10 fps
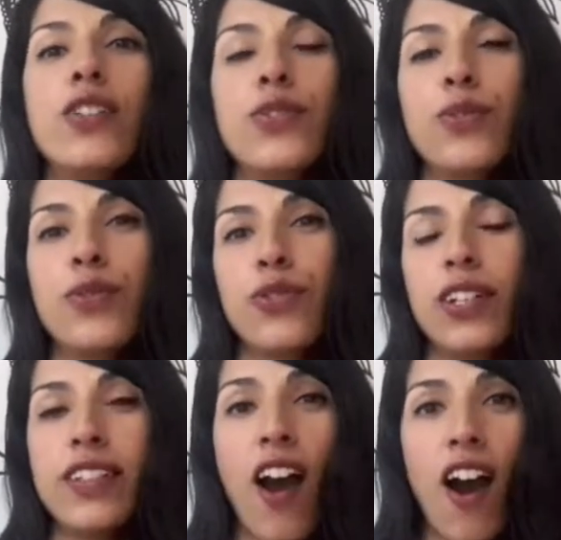to
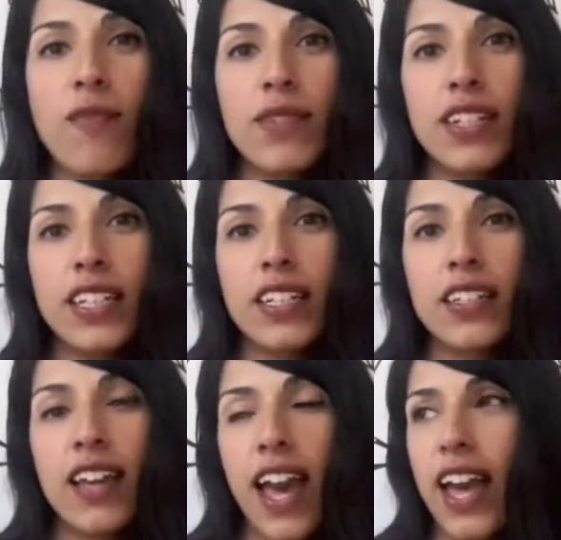create
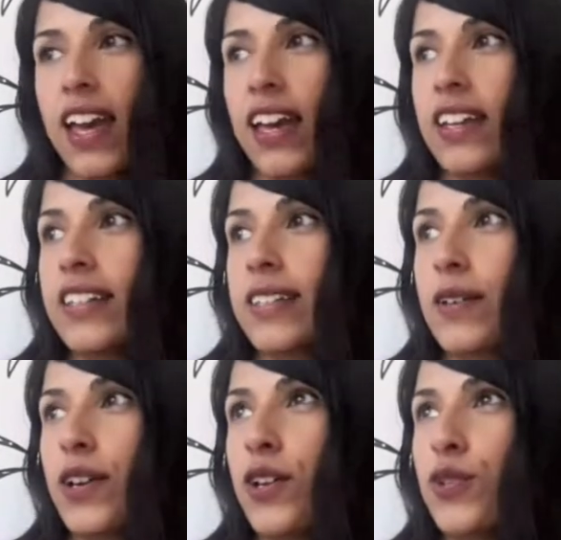harmony and
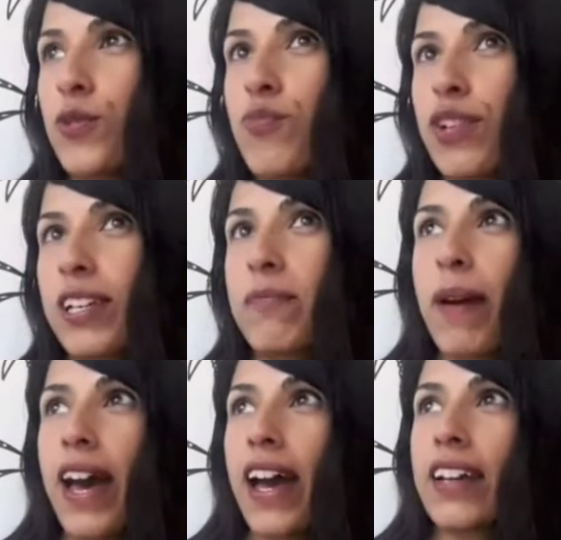to bring
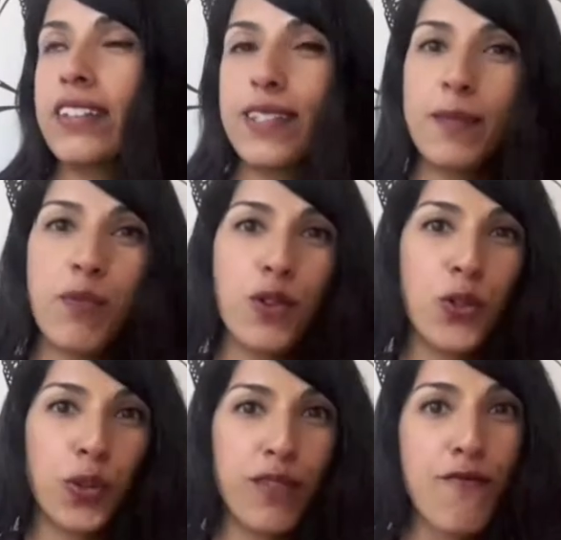back the
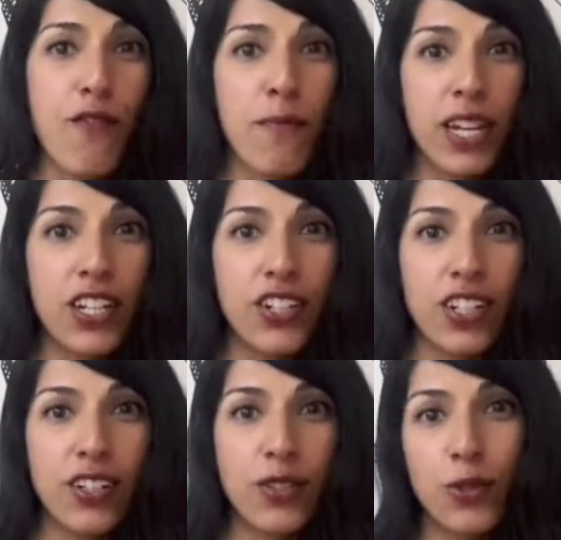spiritual
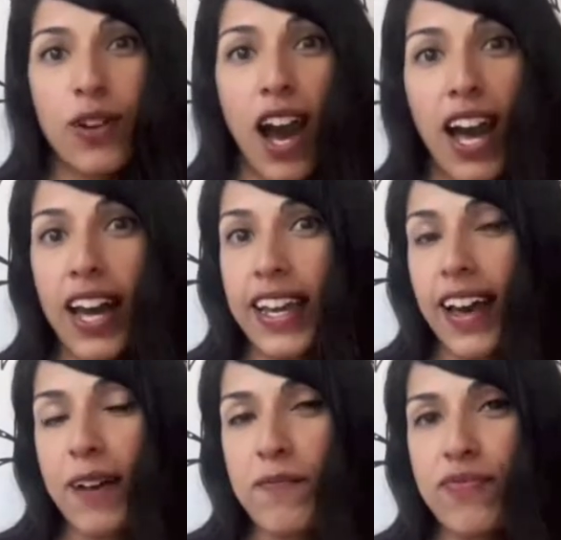information to
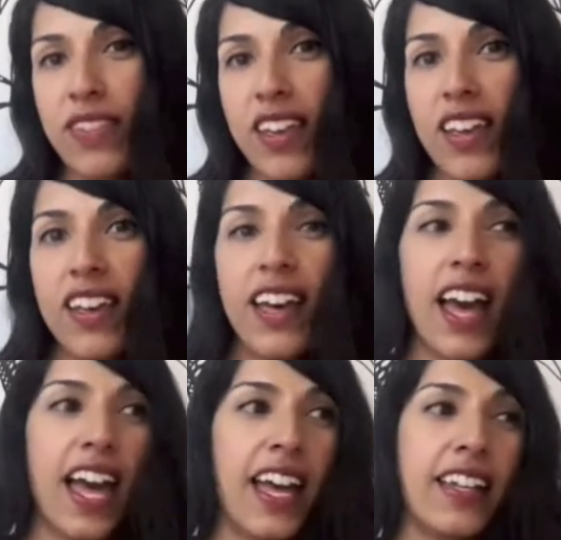Gaia.
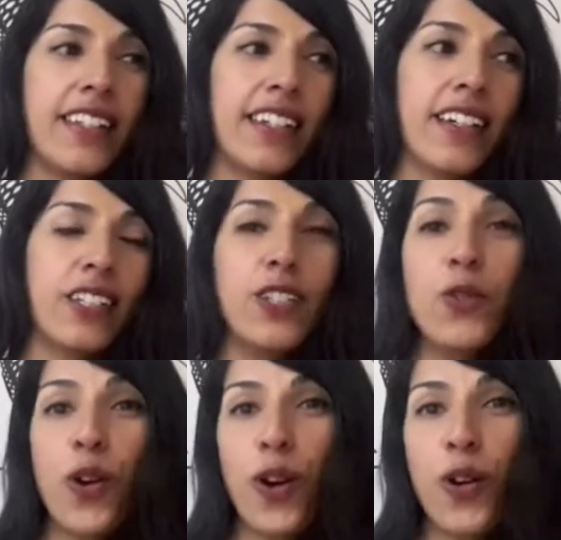And,
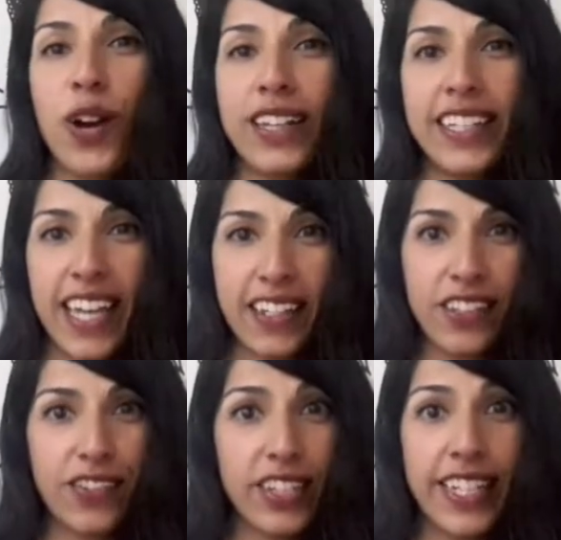at the
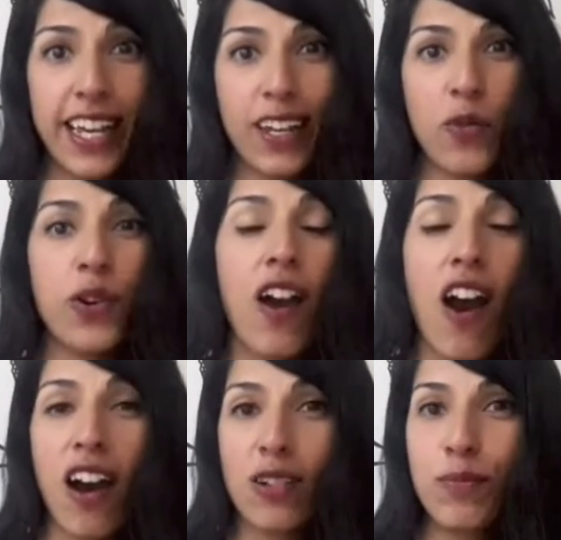end of the day, we are
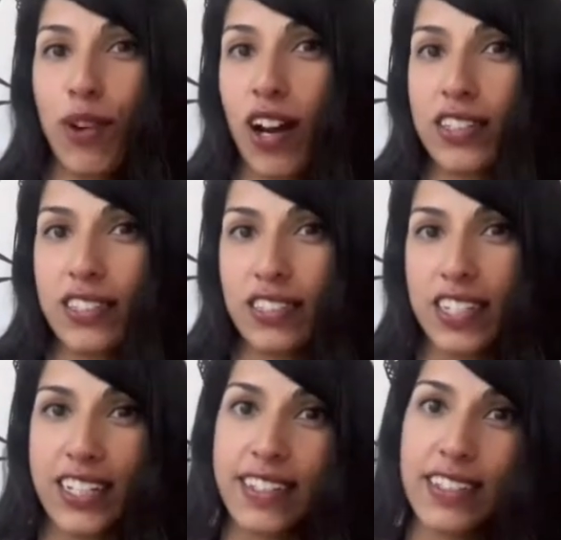all brother
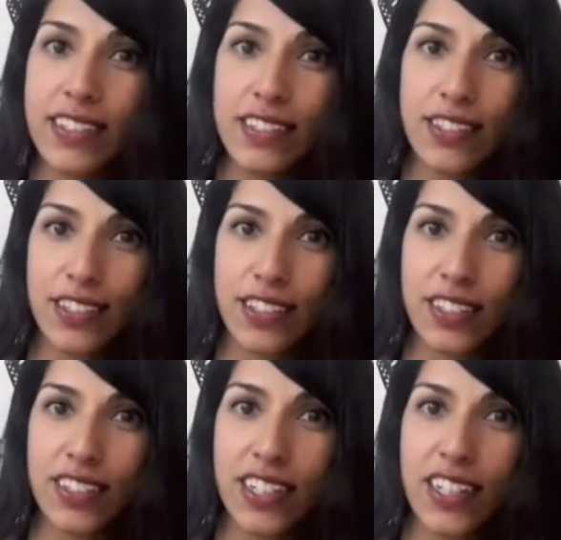and
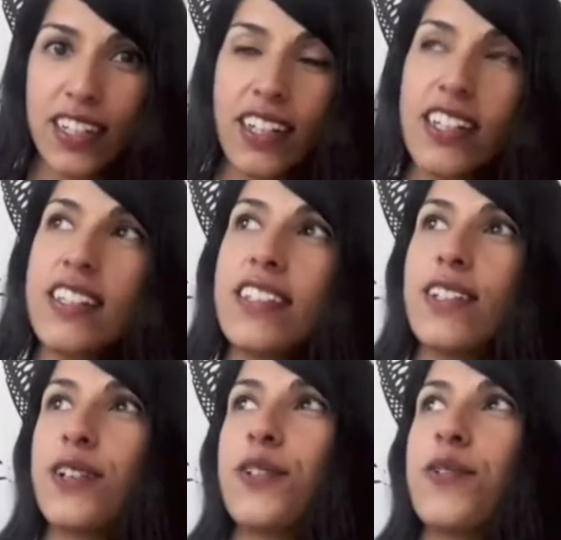sister.
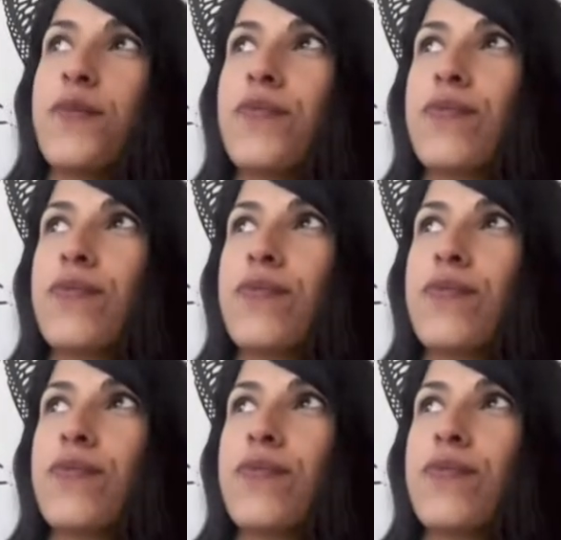So